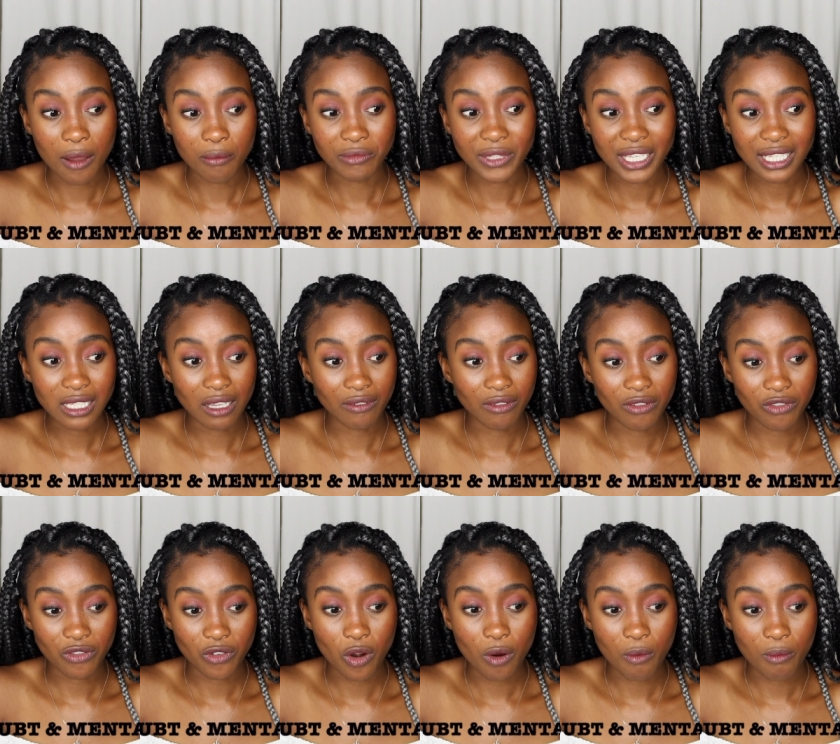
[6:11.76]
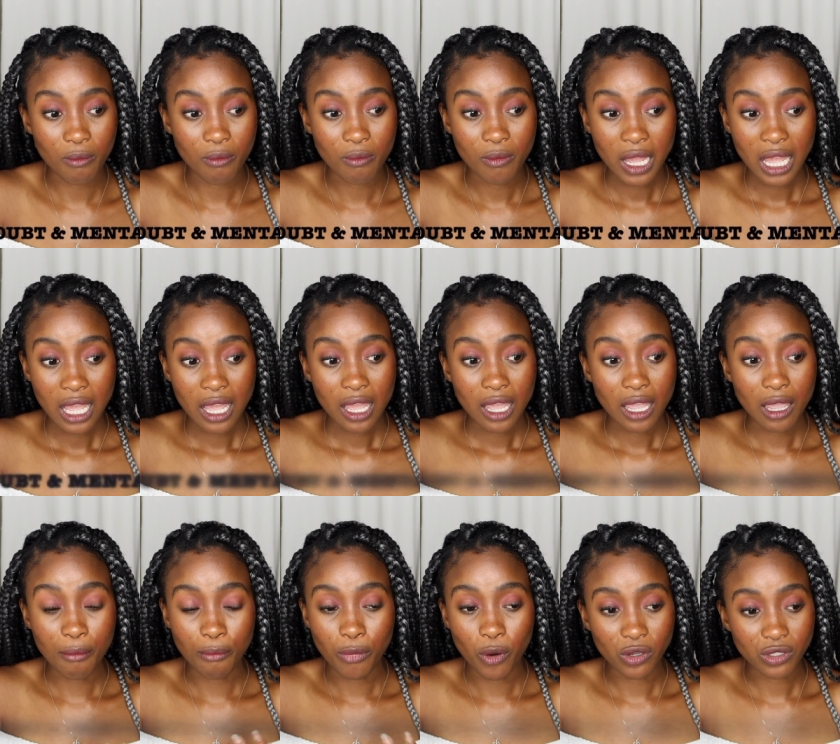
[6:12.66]
They suffer from
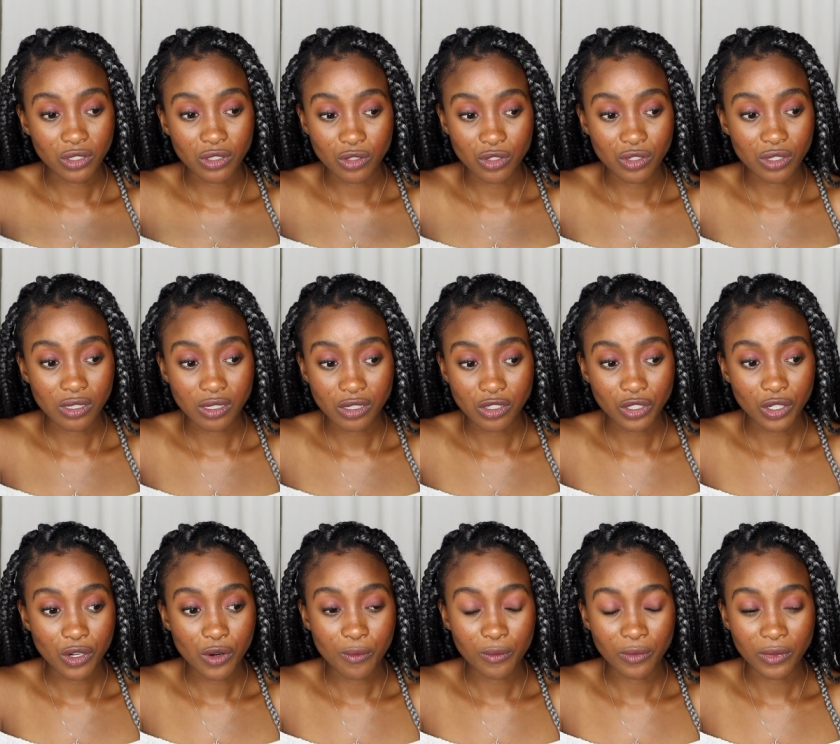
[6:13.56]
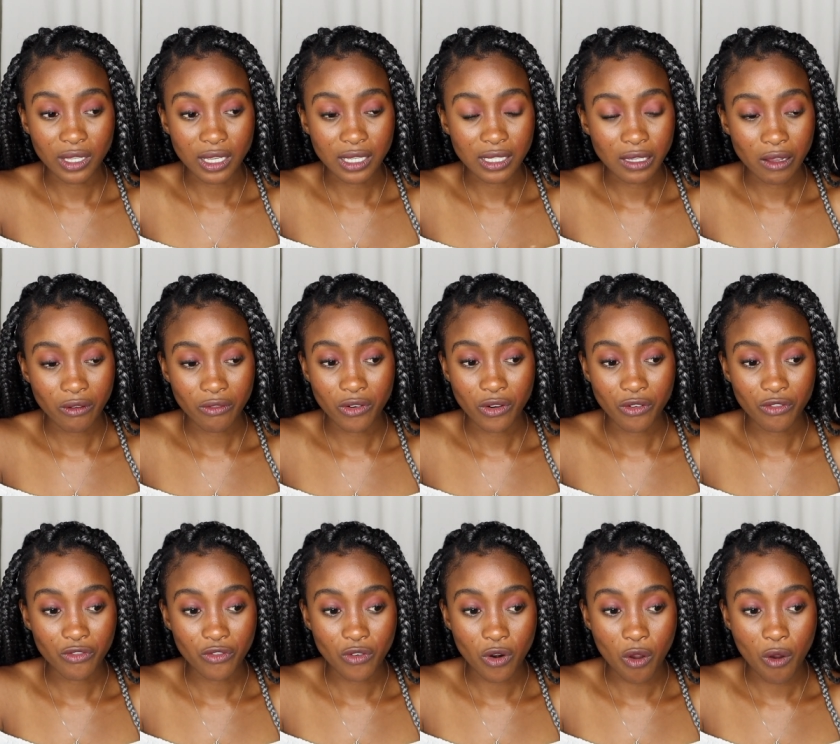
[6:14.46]
imposter syndrome, they suffer
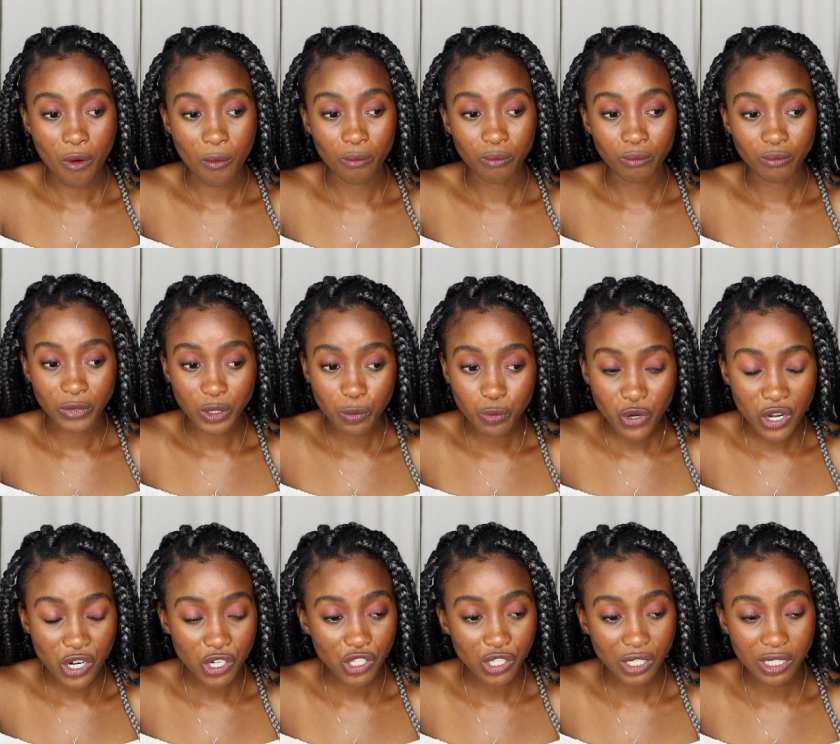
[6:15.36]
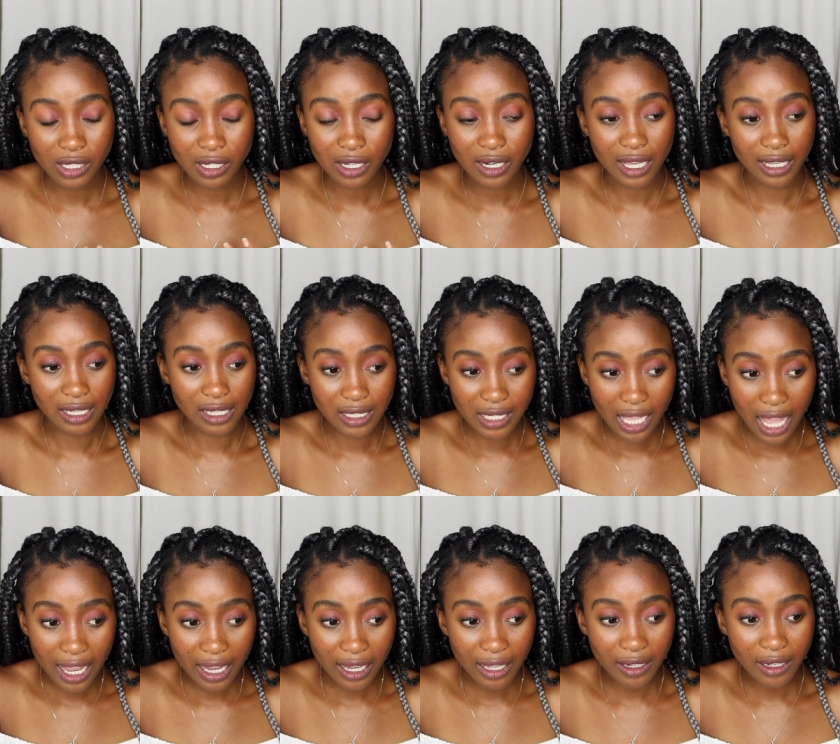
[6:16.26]
from depression,
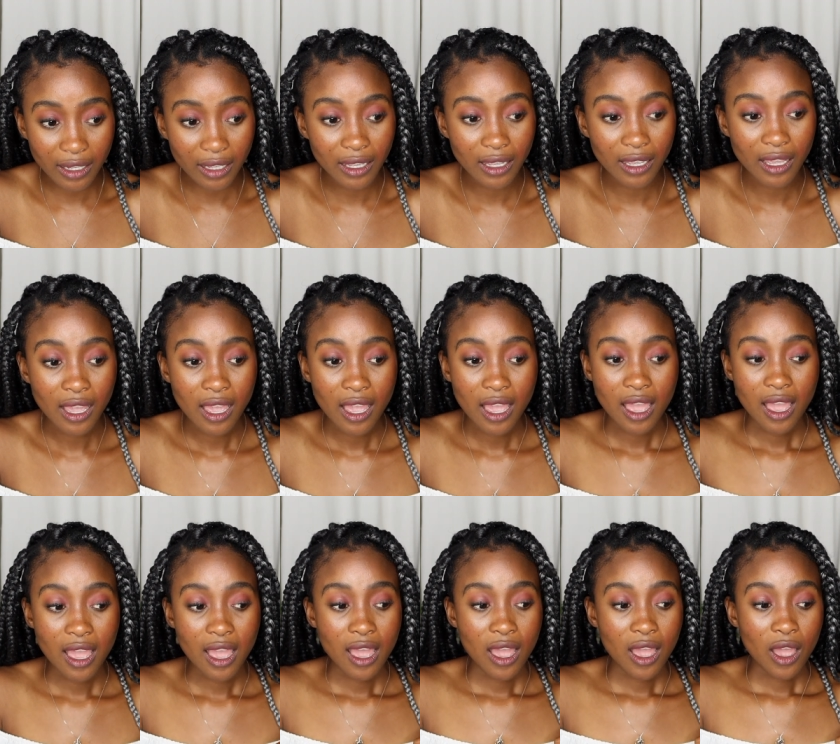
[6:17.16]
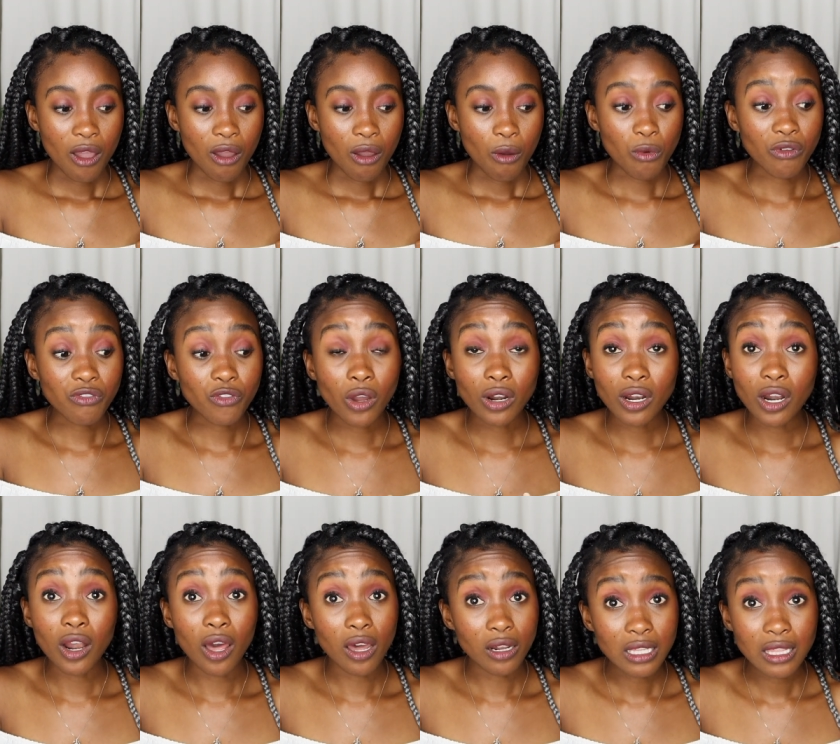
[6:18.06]
anxiety. We've got a
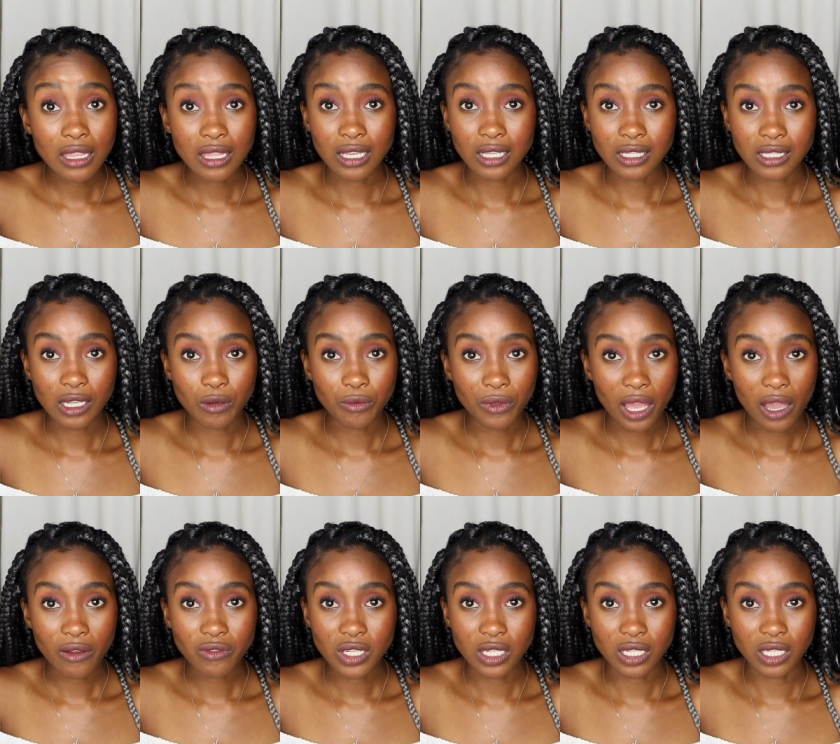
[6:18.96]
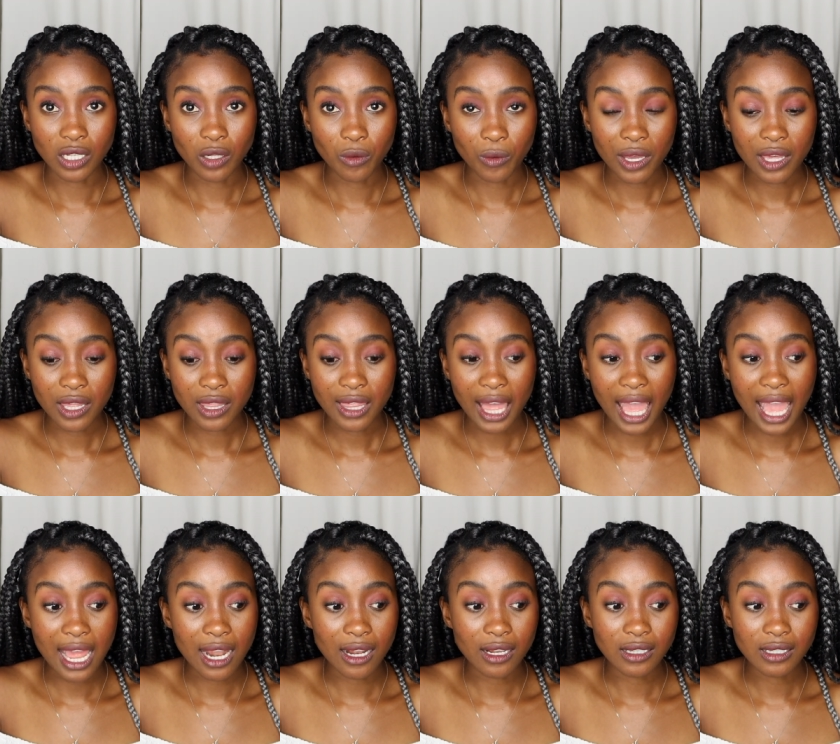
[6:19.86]
lot of things that we have to deal with,
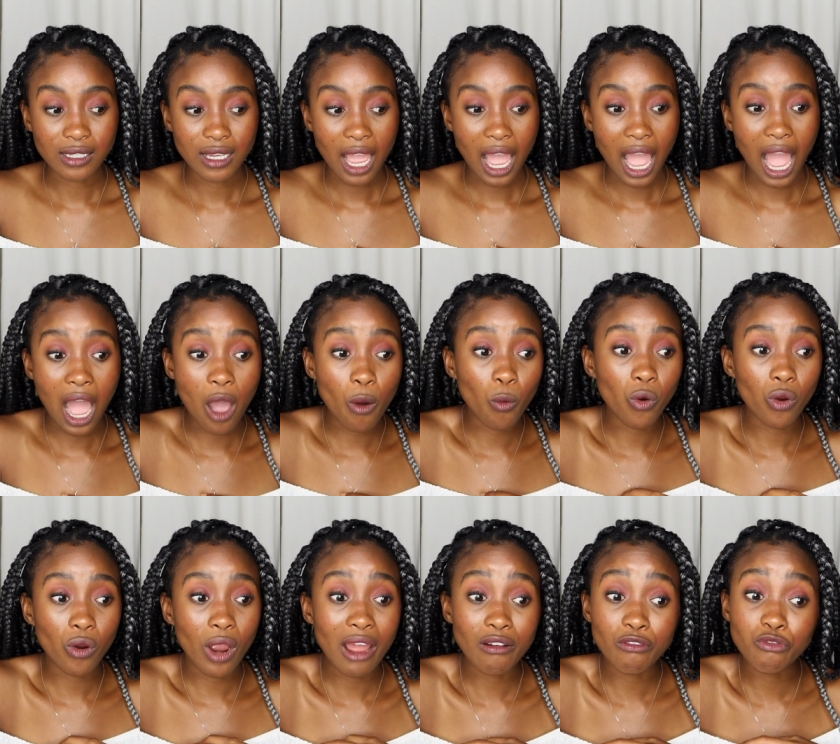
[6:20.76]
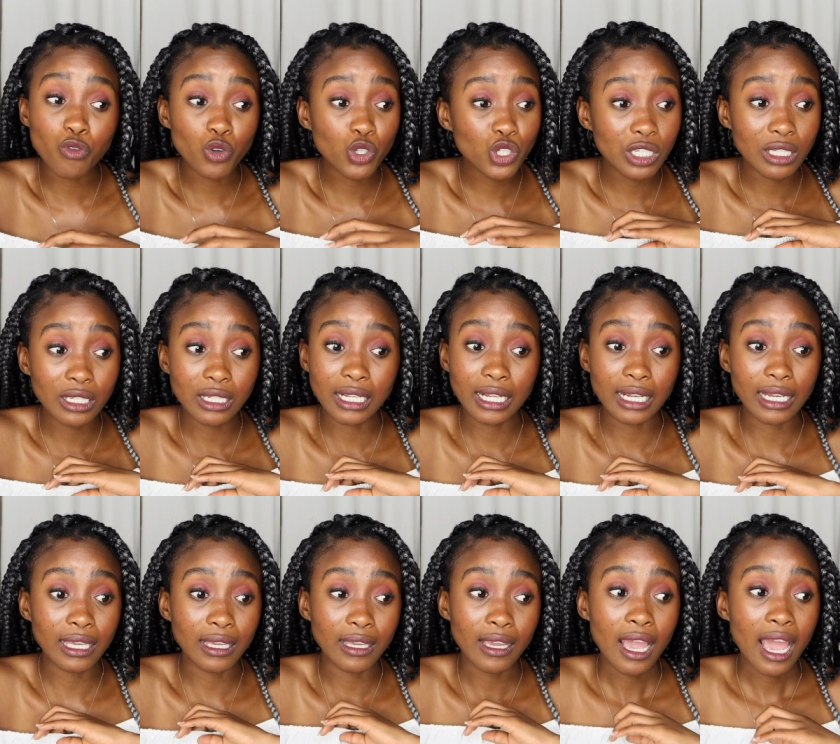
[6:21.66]
and
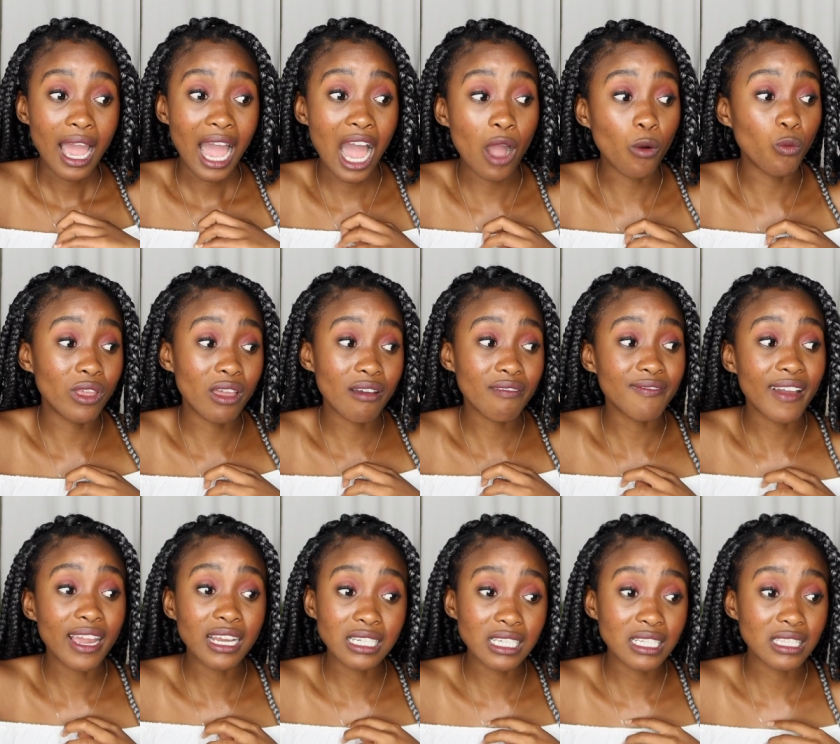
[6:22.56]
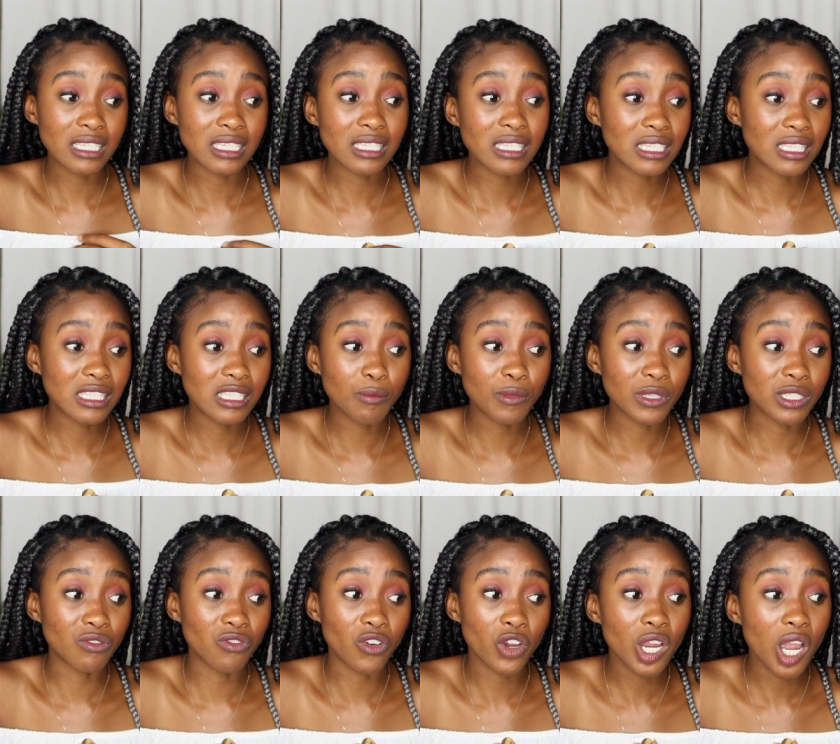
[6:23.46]
unfortunately, how we are finding the system,
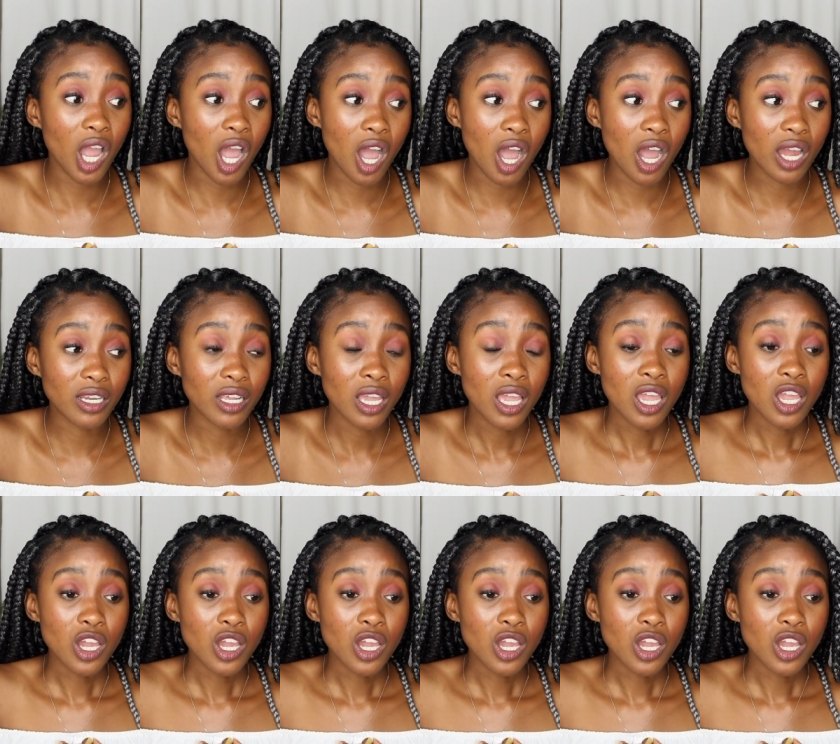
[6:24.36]
it's very hard